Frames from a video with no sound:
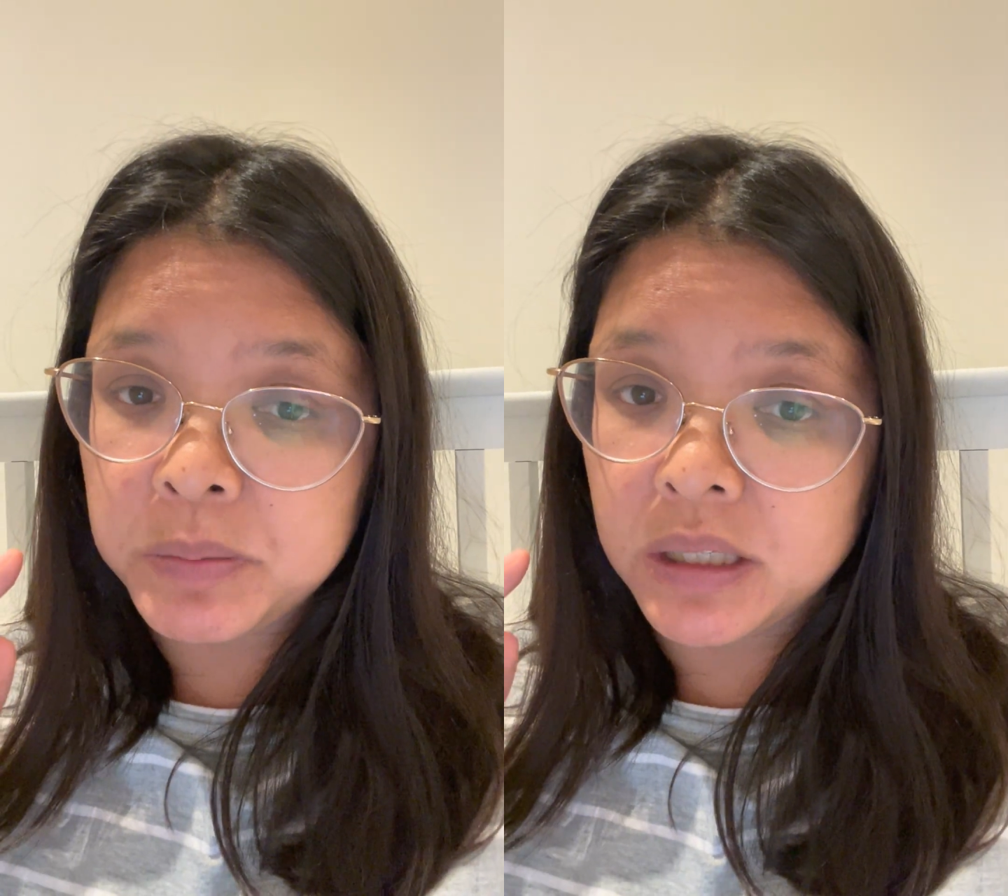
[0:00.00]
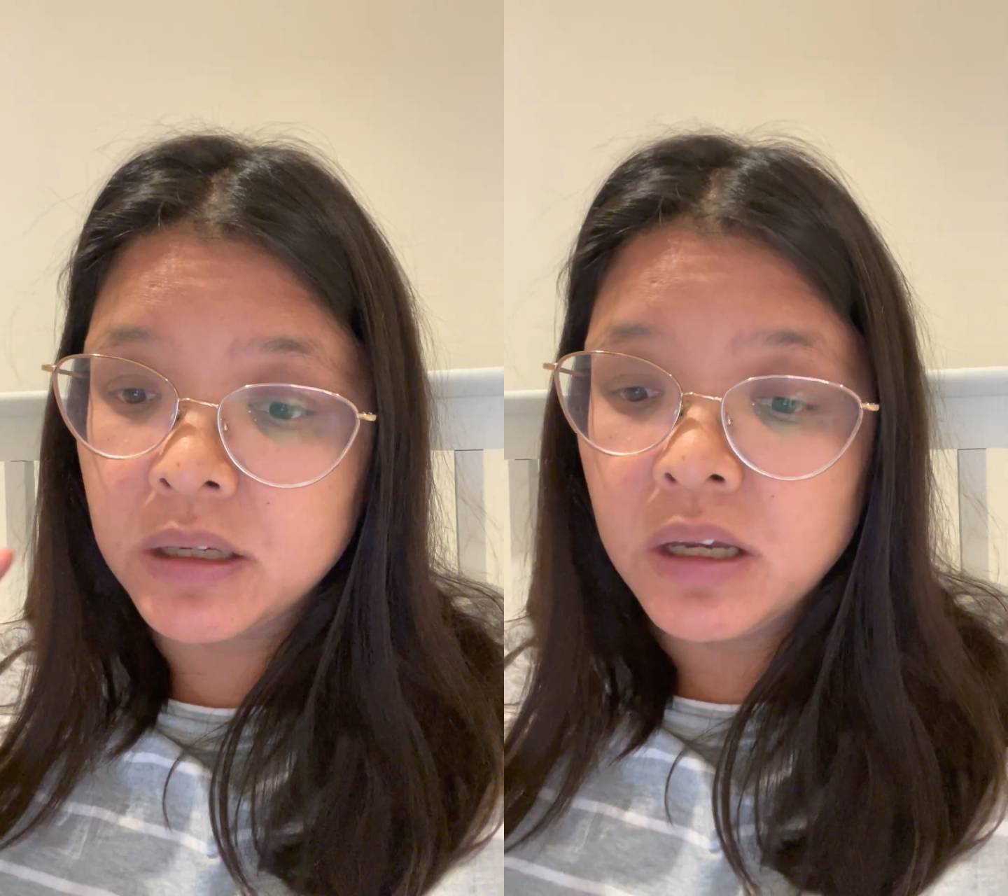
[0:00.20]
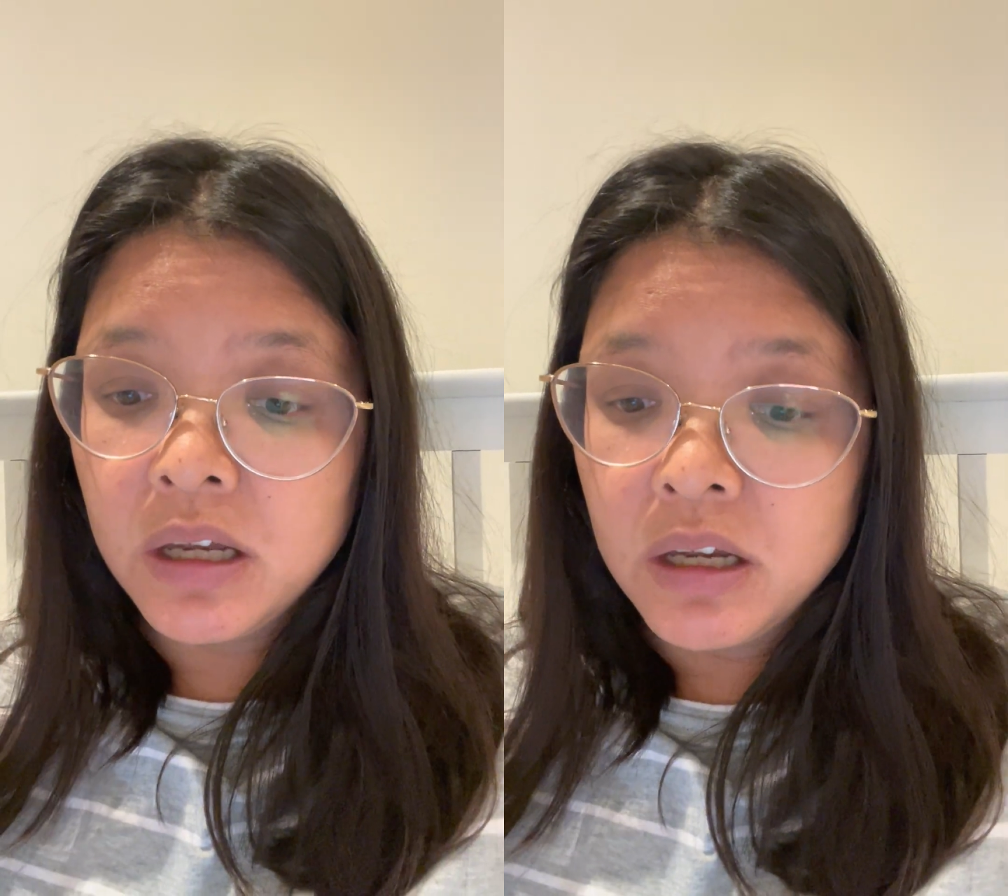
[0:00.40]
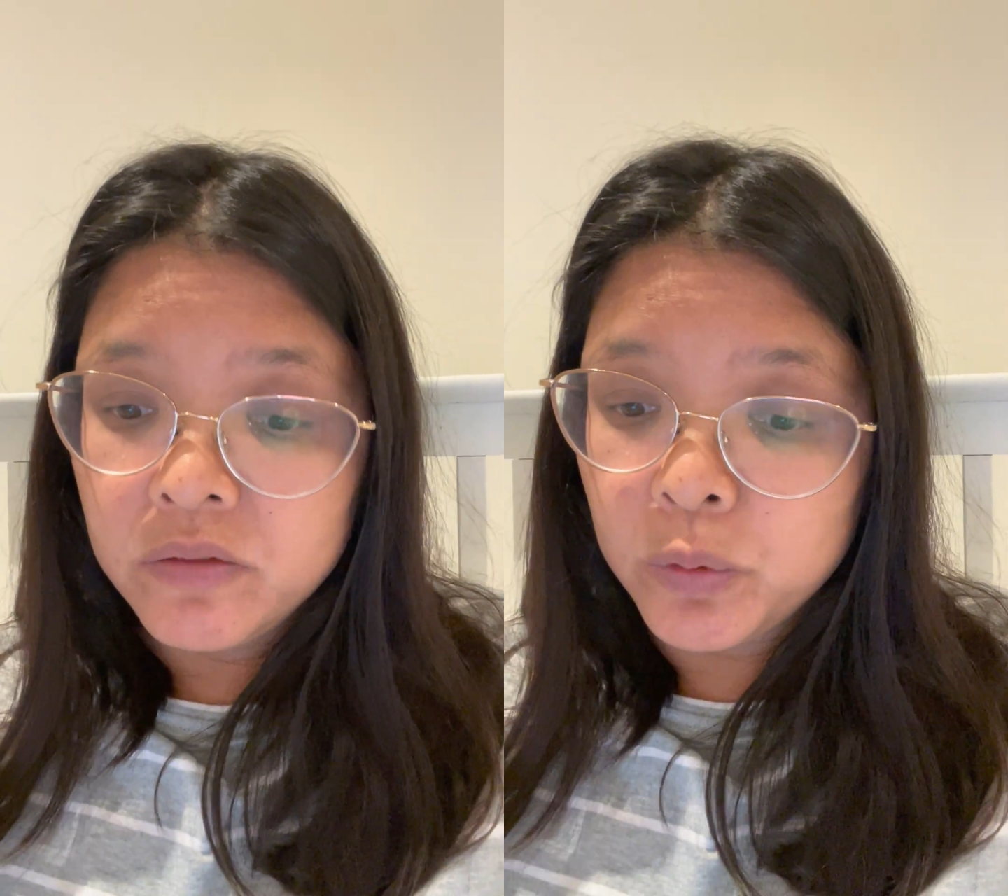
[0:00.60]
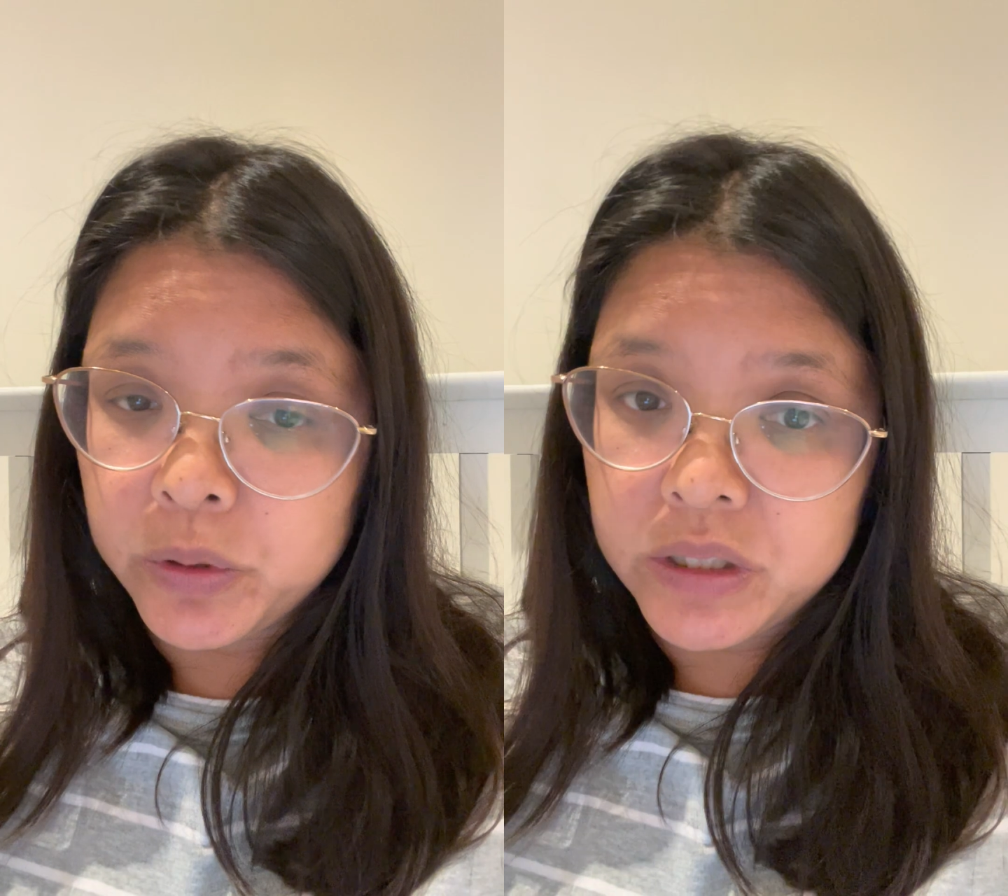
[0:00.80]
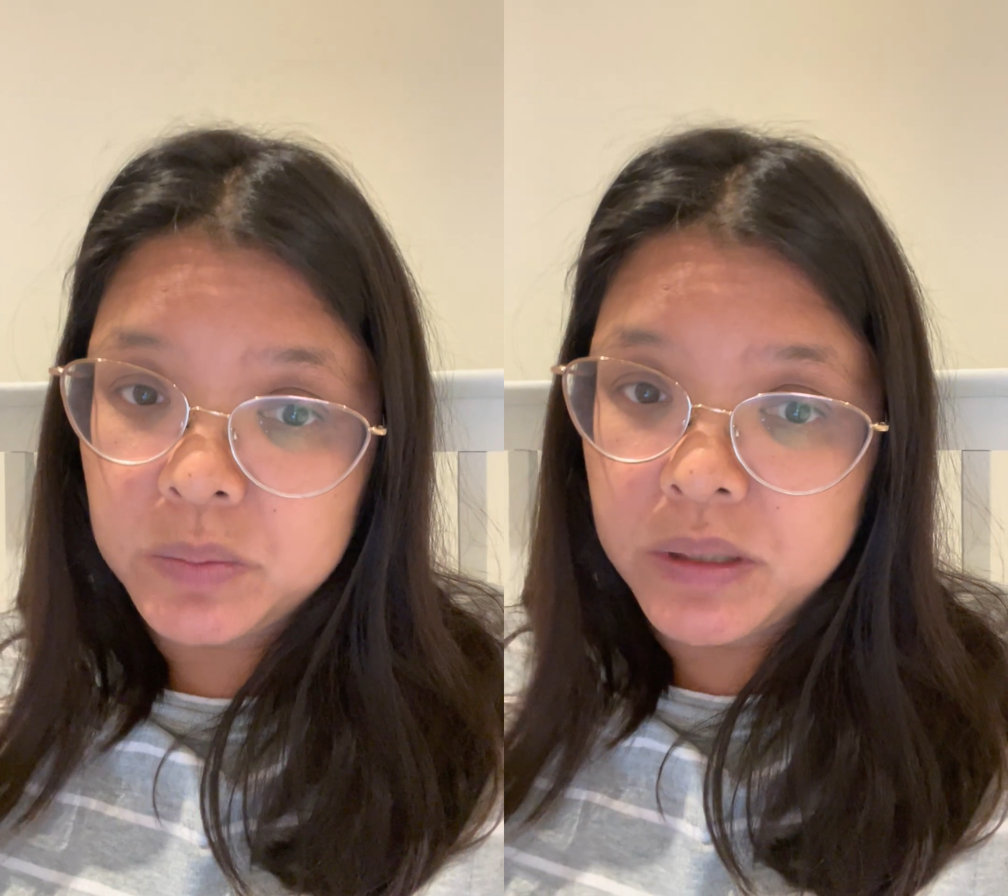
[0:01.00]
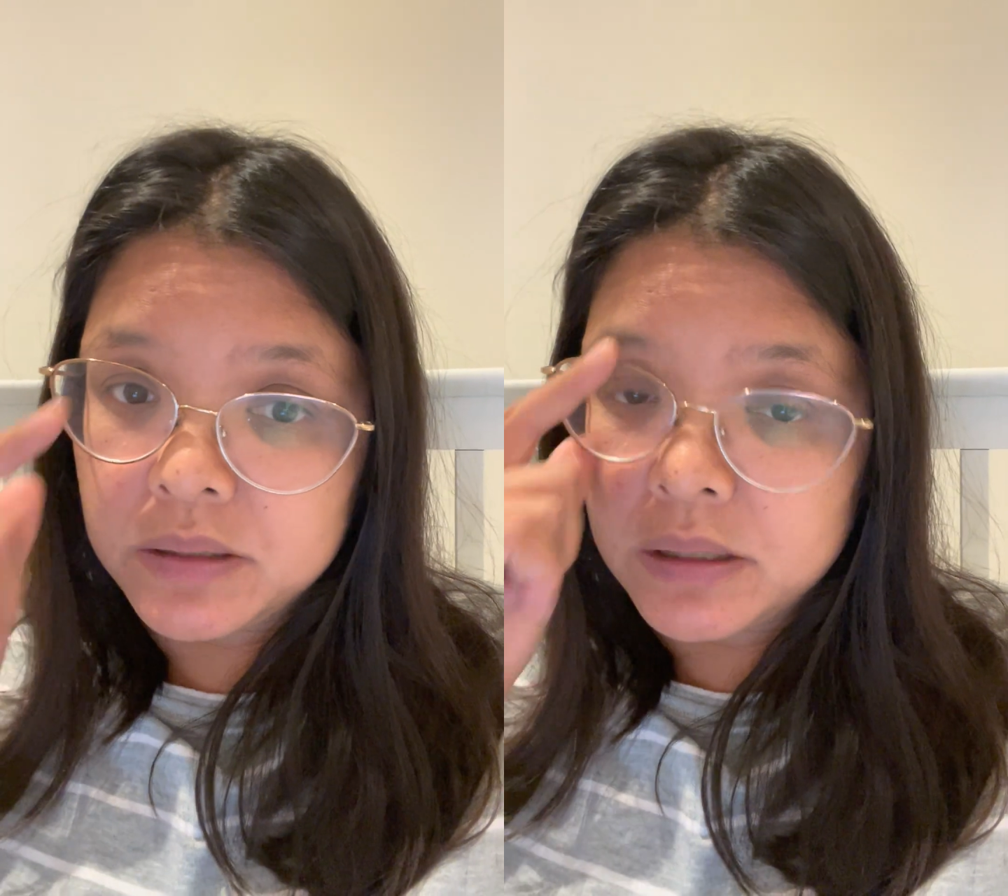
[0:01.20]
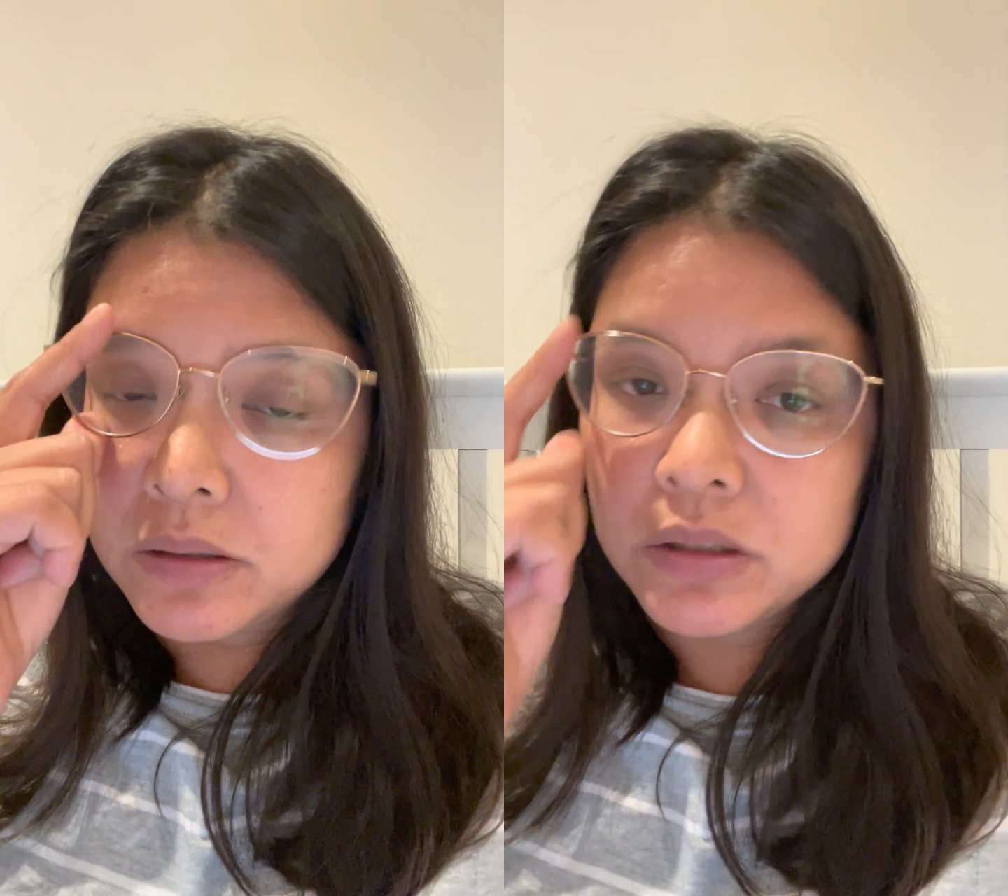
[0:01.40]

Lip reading: me for this business.